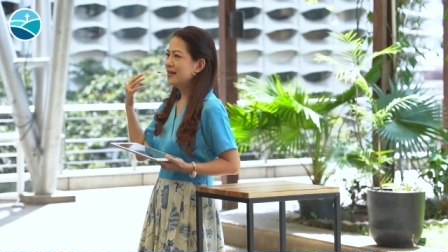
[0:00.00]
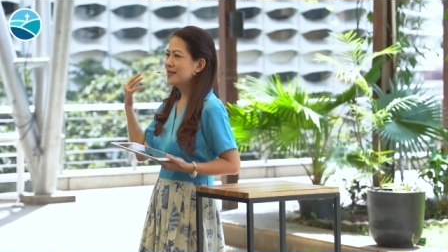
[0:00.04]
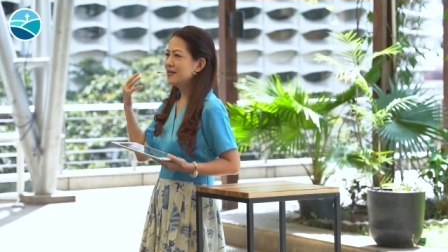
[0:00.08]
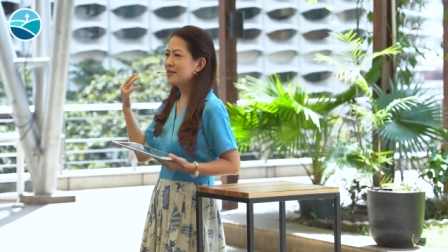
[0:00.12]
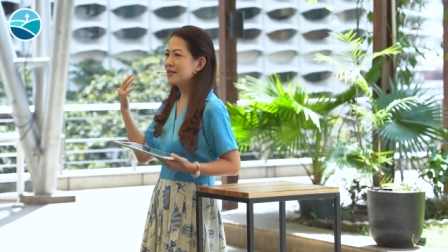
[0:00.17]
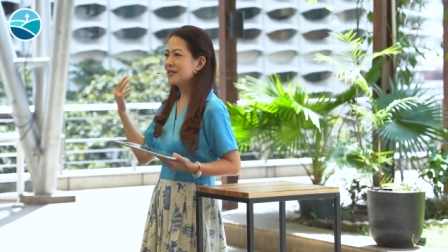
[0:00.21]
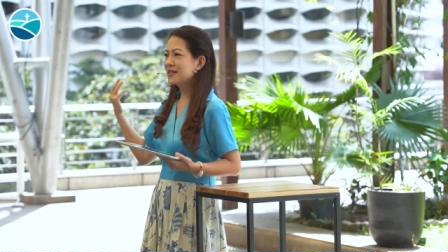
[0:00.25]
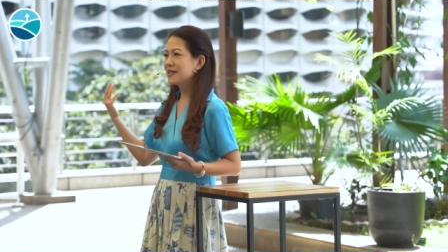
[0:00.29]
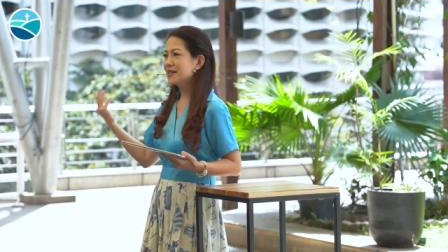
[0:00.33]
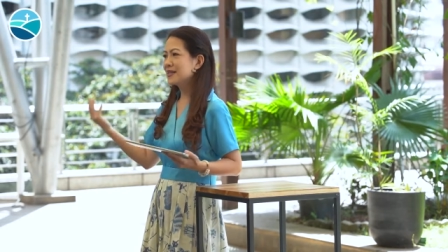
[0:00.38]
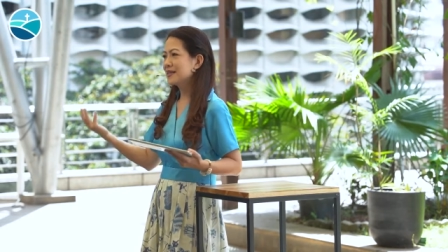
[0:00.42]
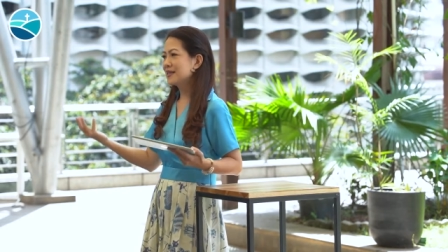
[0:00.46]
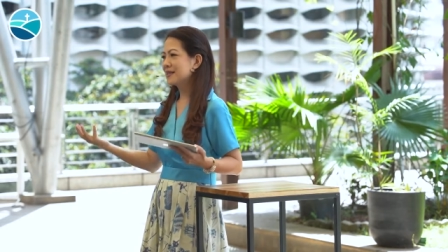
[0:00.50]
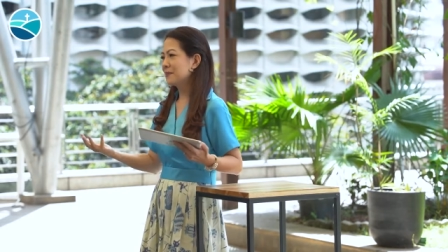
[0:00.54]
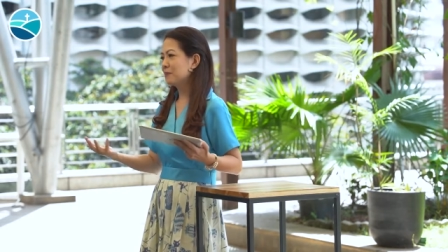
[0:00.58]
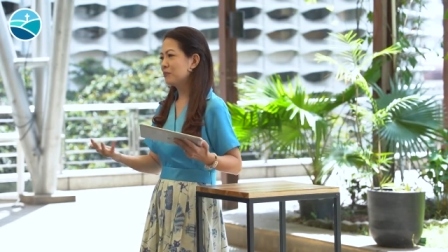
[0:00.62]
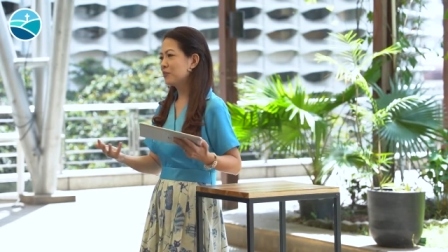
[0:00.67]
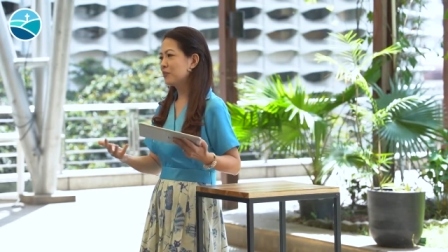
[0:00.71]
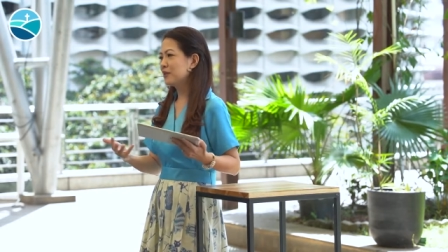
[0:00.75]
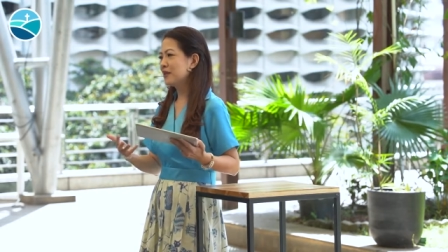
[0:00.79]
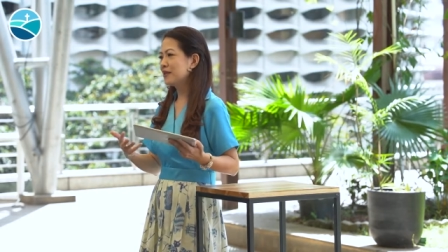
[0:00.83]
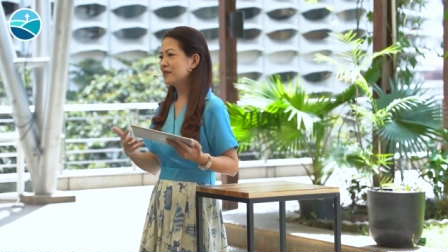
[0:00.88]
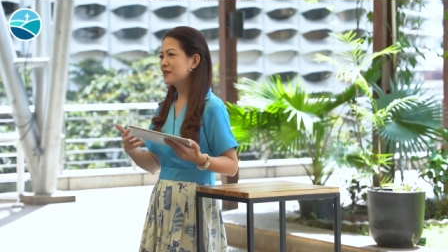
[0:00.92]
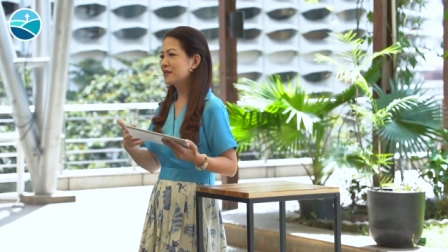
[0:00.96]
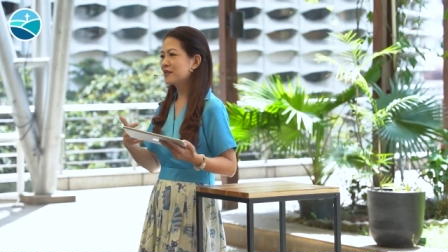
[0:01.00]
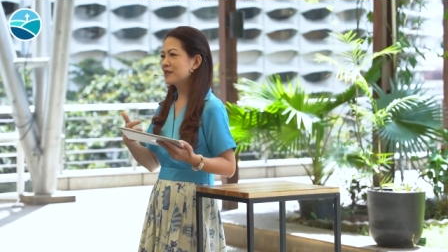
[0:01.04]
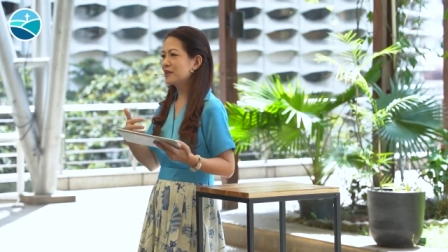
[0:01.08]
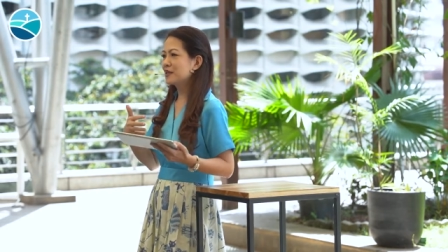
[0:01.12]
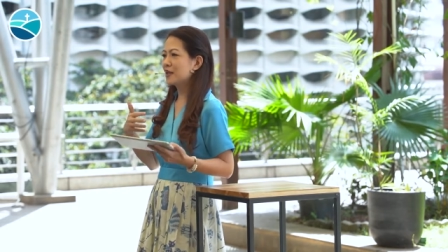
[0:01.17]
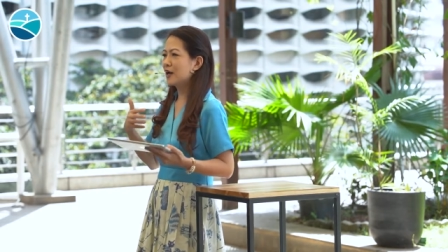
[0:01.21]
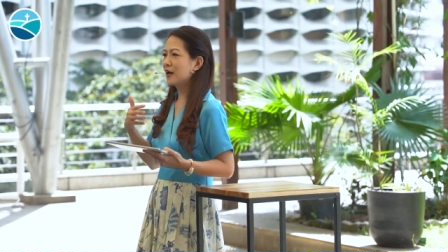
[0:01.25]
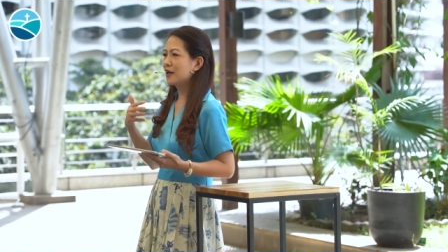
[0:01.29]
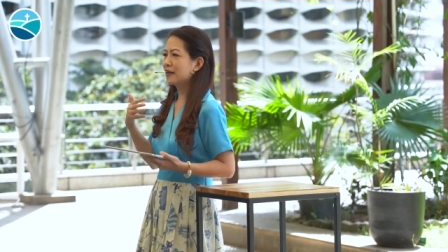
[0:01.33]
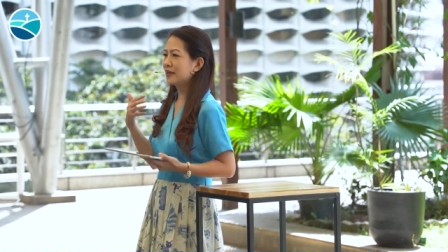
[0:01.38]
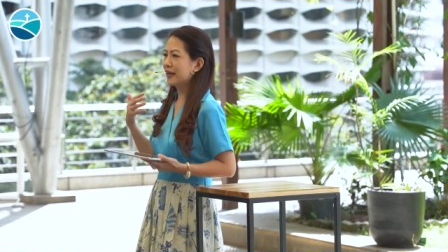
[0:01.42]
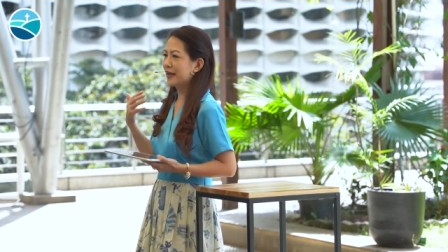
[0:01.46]
just this is
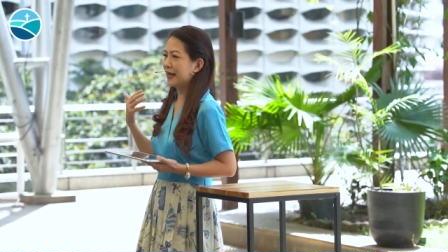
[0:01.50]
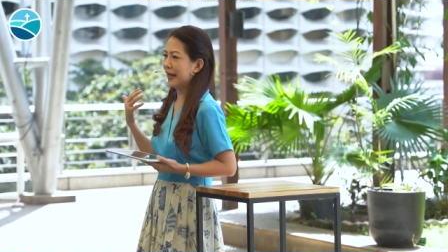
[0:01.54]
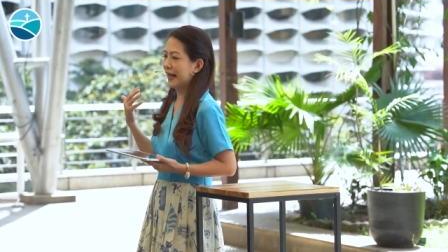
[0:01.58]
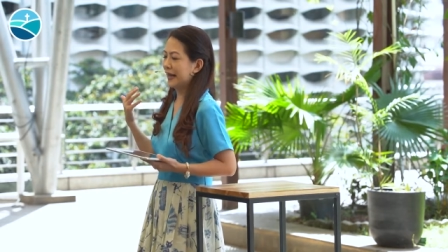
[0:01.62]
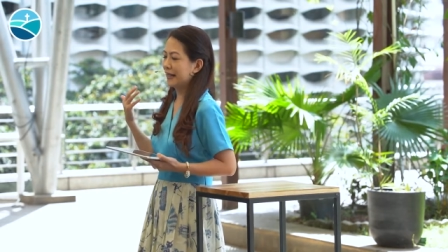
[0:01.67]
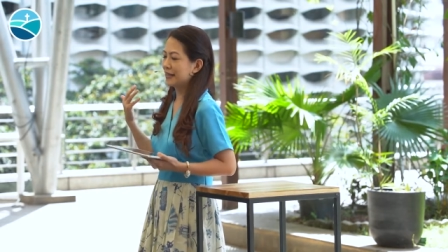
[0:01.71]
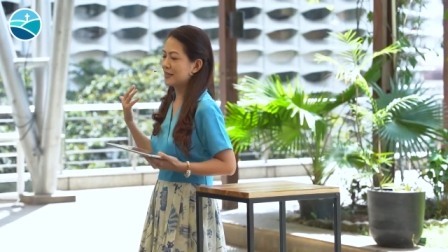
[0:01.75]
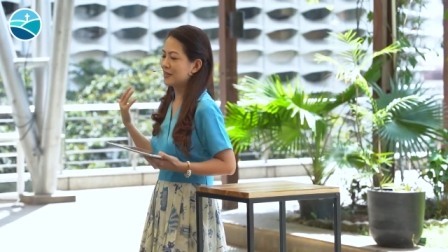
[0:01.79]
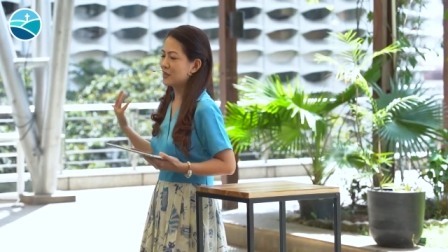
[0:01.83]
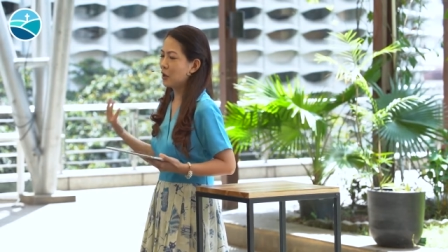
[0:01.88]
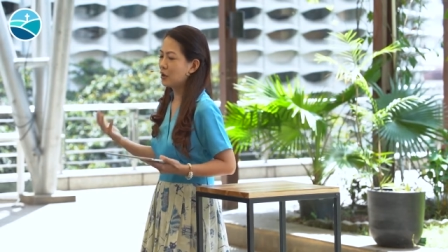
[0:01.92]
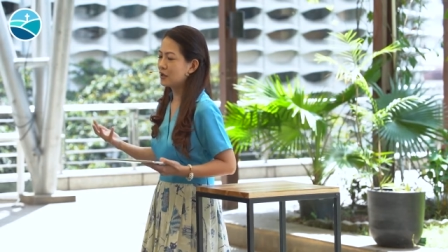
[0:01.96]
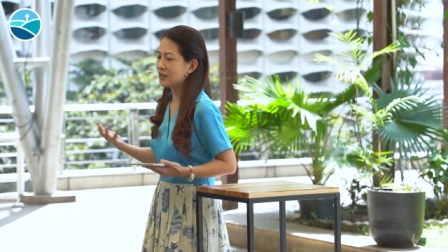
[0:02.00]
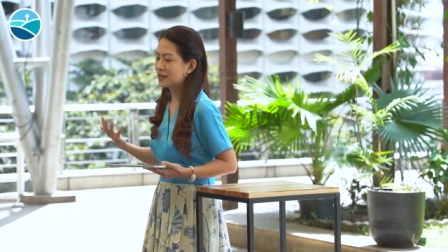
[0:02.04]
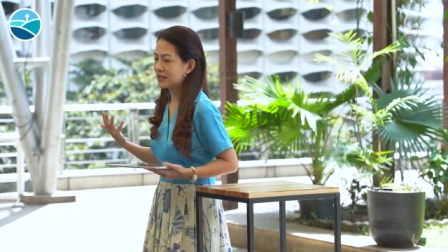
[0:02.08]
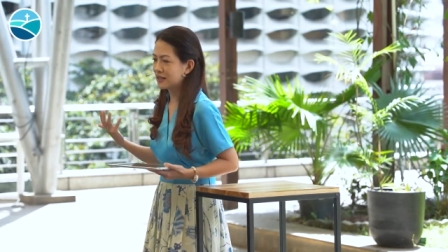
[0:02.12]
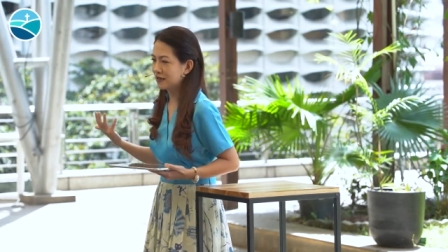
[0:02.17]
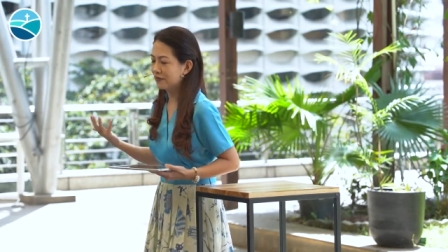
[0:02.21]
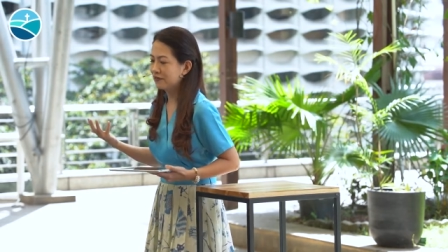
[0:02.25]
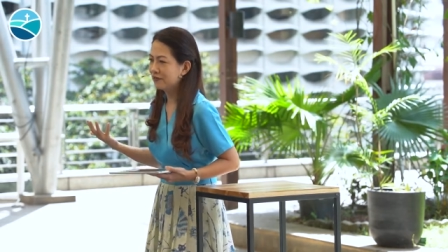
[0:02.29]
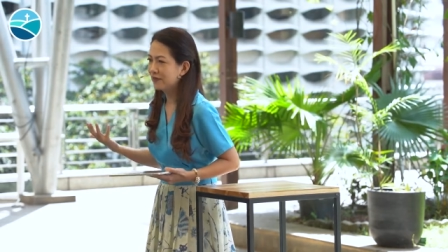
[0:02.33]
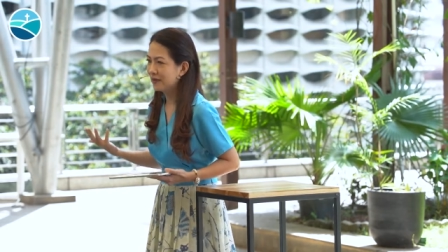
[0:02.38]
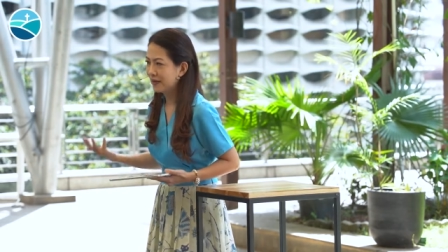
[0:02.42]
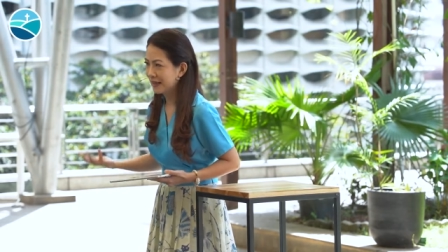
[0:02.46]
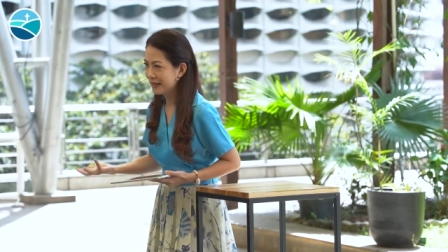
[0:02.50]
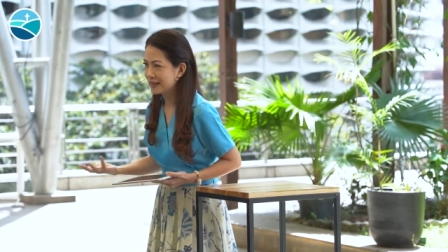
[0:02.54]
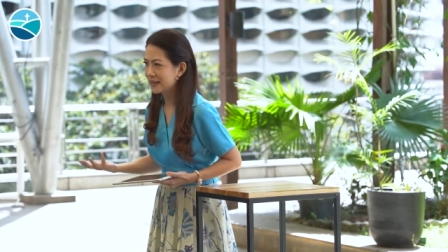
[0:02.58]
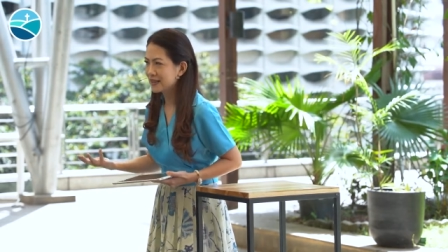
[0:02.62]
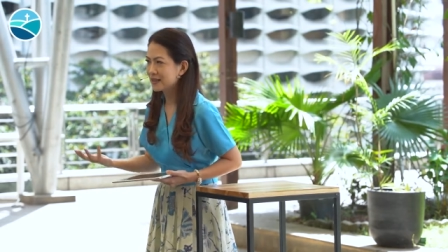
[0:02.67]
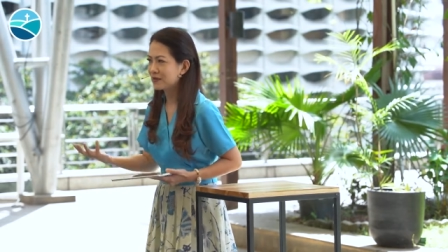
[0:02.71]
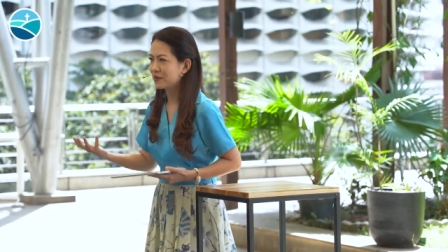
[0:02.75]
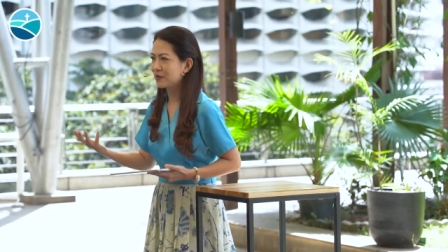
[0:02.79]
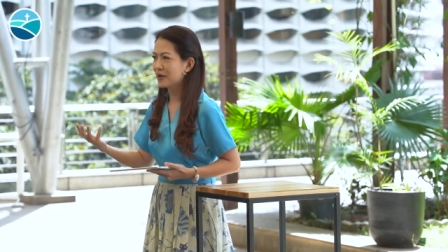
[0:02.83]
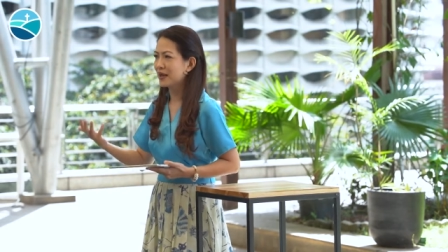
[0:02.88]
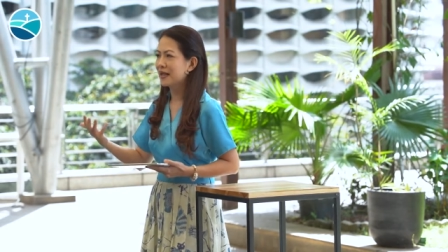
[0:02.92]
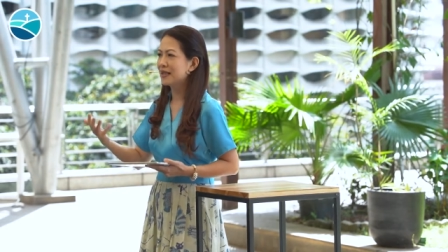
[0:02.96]
not an exhaustive
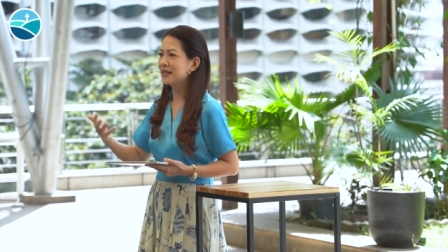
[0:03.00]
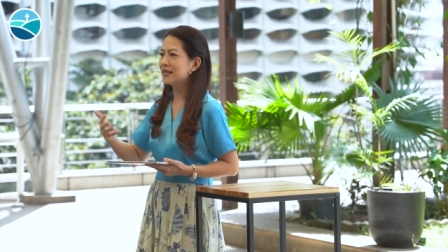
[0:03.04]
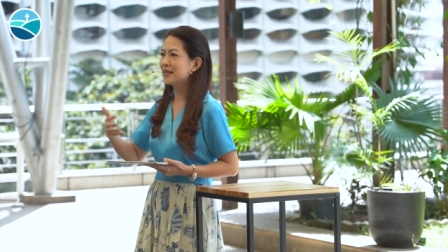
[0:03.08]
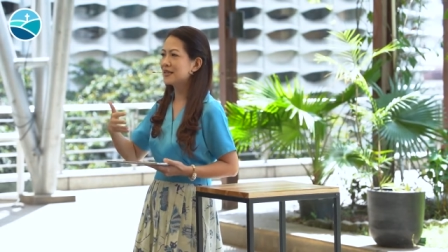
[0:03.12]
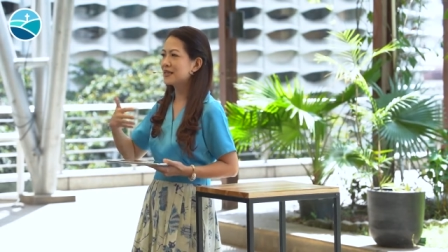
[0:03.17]
list, right?